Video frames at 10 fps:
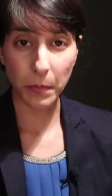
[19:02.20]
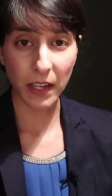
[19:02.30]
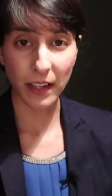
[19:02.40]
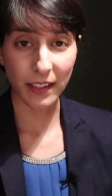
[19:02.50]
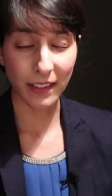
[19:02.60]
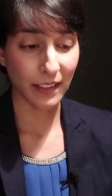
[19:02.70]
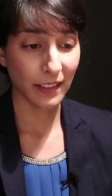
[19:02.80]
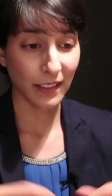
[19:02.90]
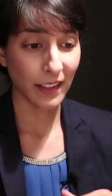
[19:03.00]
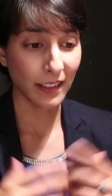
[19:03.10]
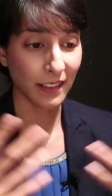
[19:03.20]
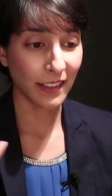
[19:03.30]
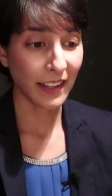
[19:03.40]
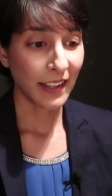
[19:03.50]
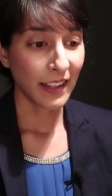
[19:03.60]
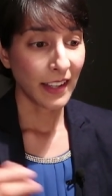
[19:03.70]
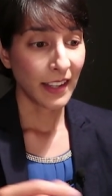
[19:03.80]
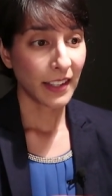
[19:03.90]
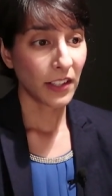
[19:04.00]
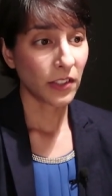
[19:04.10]
part, and and
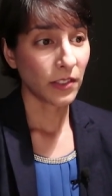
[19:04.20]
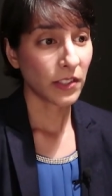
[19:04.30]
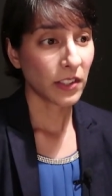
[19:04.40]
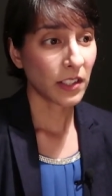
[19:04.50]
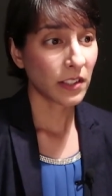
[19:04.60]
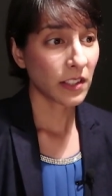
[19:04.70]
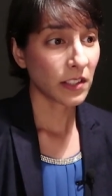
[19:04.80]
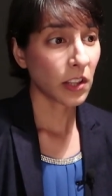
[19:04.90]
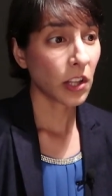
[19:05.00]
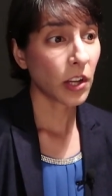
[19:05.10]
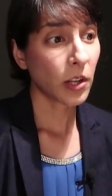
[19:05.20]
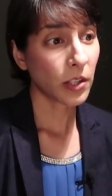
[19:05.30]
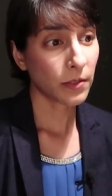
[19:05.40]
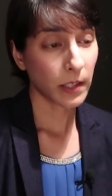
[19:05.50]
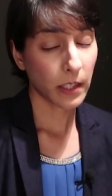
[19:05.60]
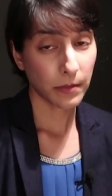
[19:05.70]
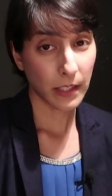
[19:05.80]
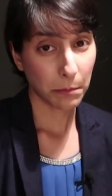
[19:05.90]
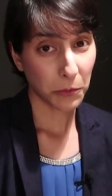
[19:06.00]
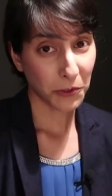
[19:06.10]
you know, so there's there's a lot of love and
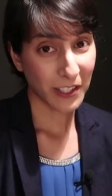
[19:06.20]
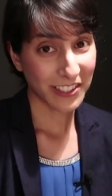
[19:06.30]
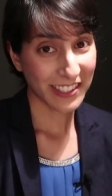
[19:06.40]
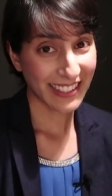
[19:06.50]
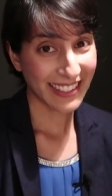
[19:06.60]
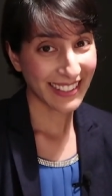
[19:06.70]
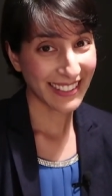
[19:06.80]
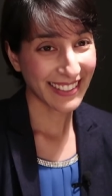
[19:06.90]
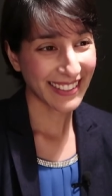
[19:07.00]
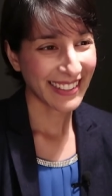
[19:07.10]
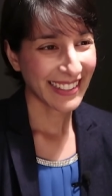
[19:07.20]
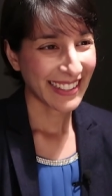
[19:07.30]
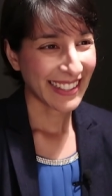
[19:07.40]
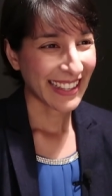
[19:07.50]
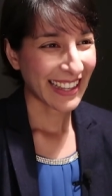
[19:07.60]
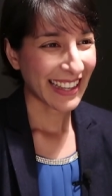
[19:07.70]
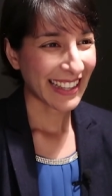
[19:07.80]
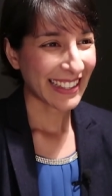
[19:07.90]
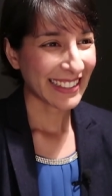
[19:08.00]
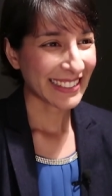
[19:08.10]
admiration here,
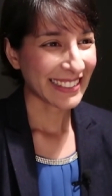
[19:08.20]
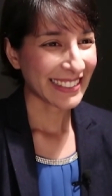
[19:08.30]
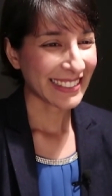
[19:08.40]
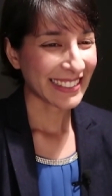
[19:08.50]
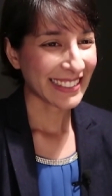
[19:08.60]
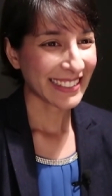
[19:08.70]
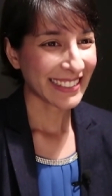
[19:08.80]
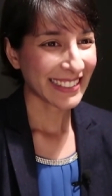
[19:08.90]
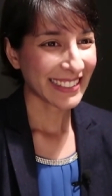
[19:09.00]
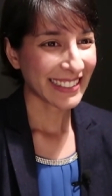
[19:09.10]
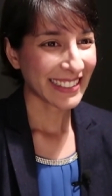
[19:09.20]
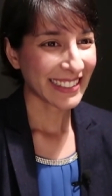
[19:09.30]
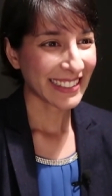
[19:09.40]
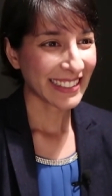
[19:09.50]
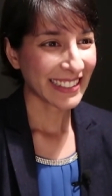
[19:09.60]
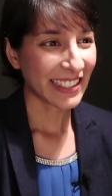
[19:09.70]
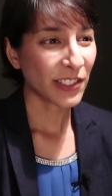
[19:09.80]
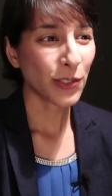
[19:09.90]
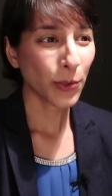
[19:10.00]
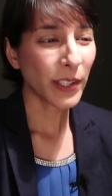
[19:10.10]
and
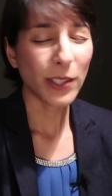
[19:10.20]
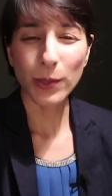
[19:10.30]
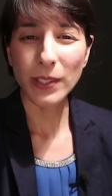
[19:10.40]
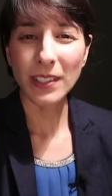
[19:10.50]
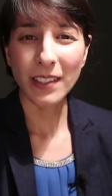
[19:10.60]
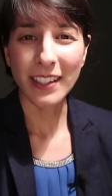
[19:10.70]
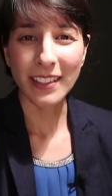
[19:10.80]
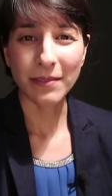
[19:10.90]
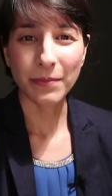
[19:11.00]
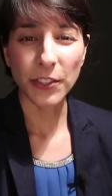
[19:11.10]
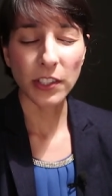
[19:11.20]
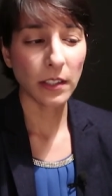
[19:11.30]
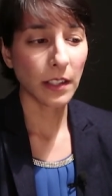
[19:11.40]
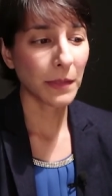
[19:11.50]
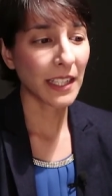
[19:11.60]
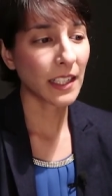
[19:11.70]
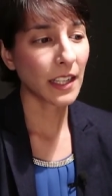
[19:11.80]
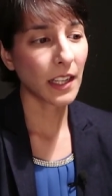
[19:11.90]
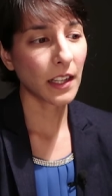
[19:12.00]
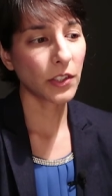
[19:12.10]
enjoy your sign. Do you know what I mean?
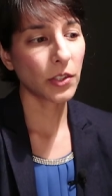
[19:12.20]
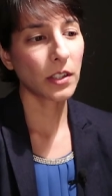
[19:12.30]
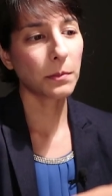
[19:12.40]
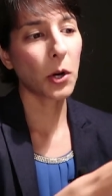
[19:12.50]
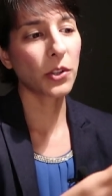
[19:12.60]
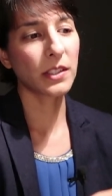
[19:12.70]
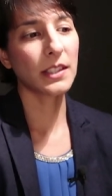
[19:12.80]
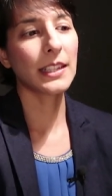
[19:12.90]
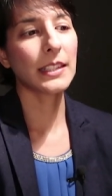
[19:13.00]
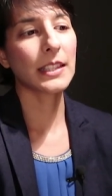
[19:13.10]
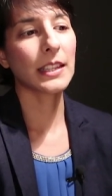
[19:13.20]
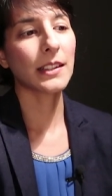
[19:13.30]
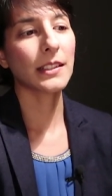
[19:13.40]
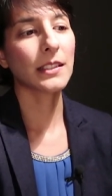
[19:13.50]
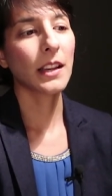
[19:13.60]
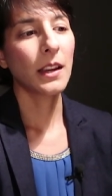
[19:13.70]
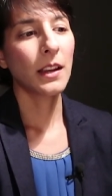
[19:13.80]
And and, and you can ponder these things,